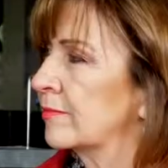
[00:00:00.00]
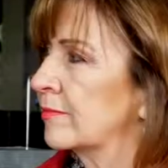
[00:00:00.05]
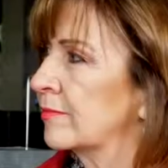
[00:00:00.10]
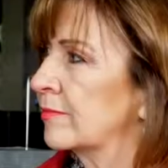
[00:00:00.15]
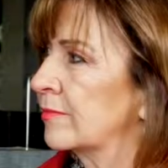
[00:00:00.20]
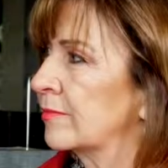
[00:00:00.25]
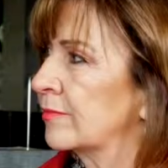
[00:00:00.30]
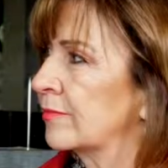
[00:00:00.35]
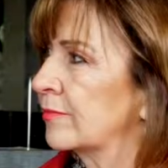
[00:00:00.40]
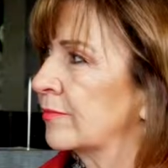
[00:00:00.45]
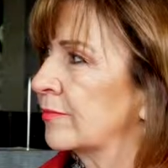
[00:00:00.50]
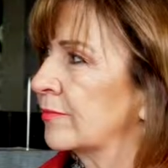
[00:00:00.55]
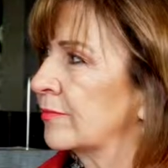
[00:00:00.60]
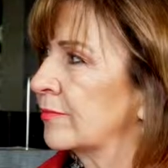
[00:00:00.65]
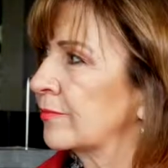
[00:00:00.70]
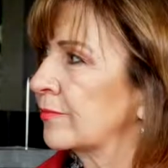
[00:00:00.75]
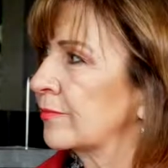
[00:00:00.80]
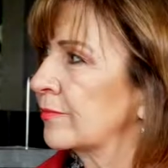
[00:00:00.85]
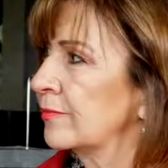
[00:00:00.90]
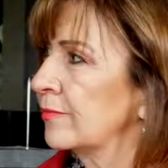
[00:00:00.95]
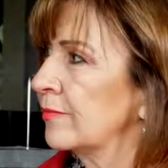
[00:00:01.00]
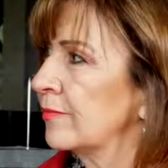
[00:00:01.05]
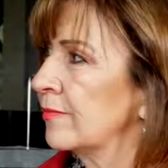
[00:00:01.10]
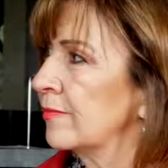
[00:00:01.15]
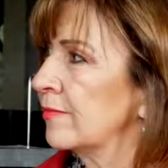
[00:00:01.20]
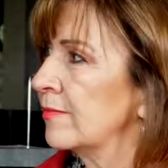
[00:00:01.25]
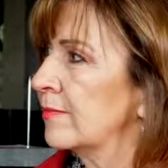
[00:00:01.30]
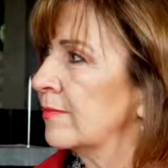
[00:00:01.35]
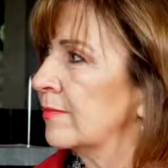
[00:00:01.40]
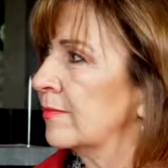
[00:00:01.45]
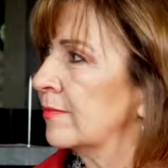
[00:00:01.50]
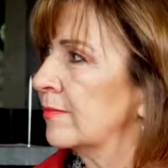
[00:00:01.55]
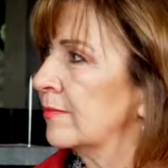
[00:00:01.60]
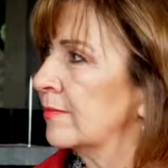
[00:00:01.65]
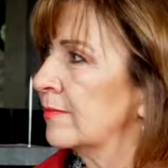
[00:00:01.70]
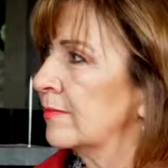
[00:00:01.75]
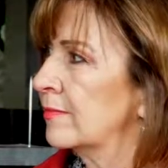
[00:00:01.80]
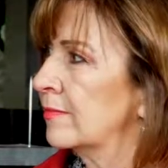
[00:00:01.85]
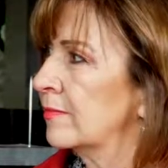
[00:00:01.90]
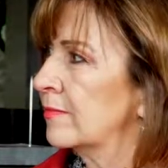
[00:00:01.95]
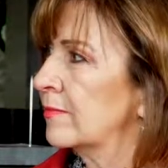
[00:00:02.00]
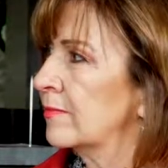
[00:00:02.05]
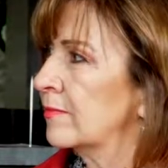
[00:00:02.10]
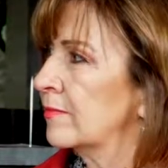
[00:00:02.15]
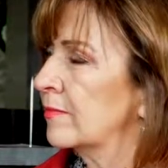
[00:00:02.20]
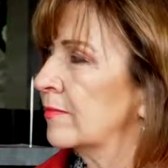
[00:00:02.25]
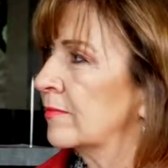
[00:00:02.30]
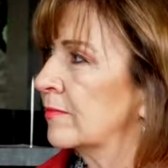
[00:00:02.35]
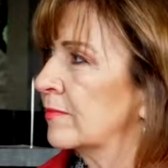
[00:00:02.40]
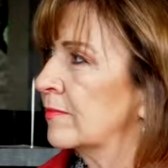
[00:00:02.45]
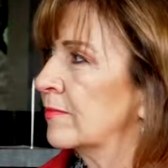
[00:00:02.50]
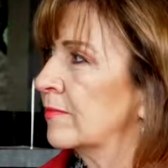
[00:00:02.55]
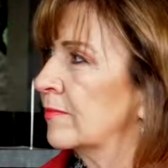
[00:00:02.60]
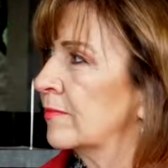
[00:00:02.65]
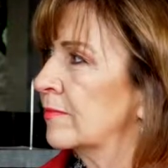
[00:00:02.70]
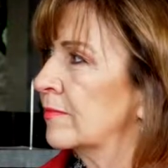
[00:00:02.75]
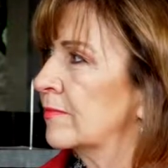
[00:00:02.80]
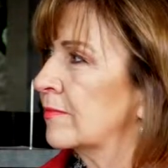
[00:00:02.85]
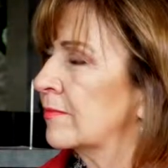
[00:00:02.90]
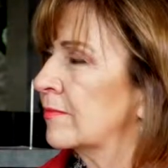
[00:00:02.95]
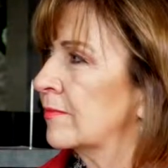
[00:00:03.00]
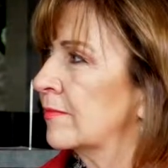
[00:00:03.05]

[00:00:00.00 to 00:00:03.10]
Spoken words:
The person shown says nothing.